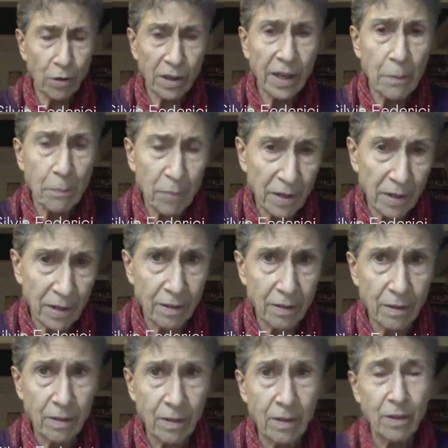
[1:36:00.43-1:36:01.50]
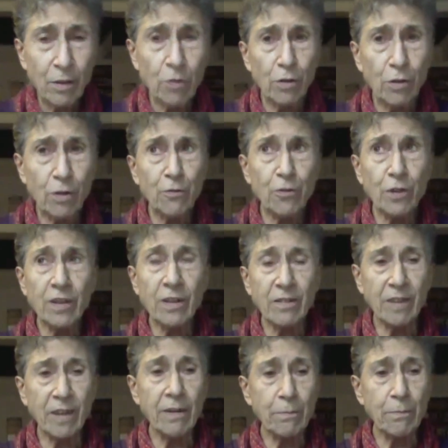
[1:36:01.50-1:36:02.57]
happening. For
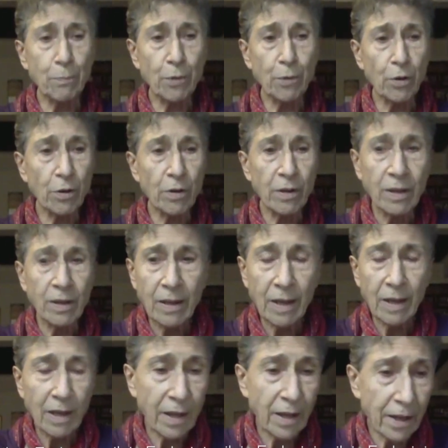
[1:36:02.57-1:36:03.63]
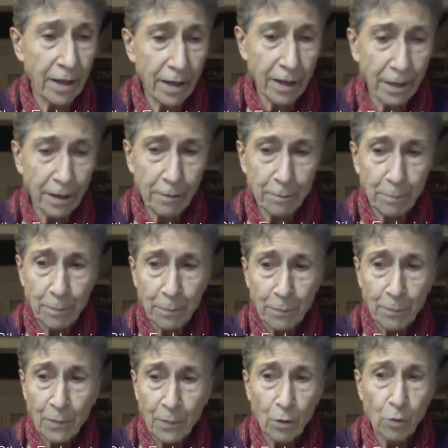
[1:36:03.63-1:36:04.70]
example, I
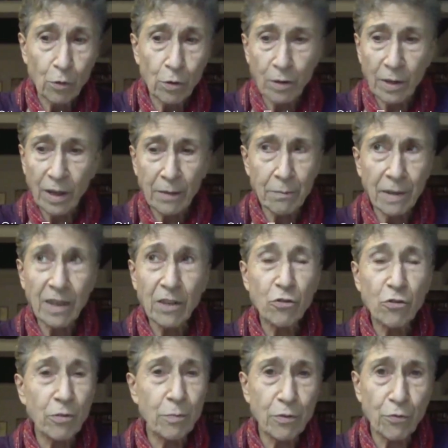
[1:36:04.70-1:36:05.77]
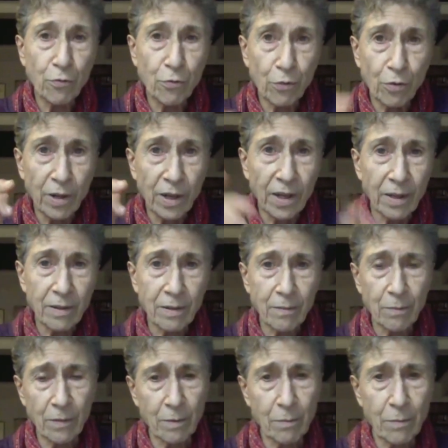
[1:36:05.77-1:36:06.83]
mentioned before
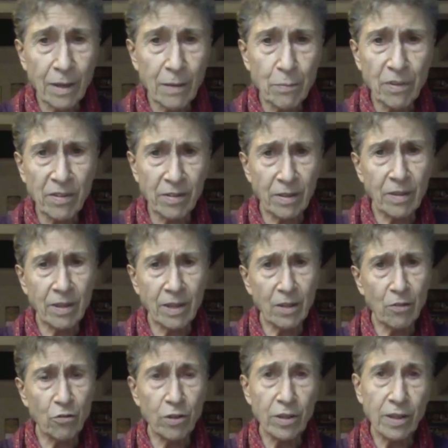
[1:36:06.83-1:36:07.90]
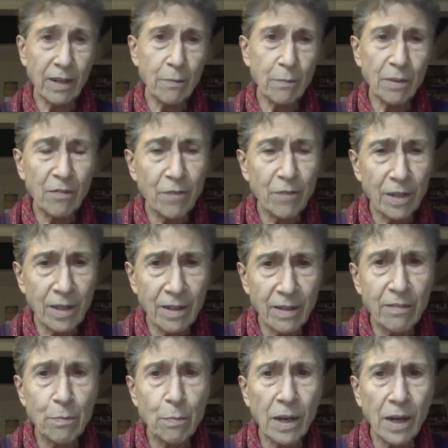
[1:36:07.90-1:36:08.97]
in my presentation that I've been very
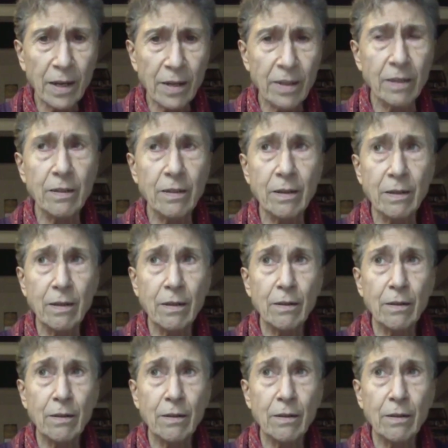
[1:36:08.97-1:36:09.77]
inspired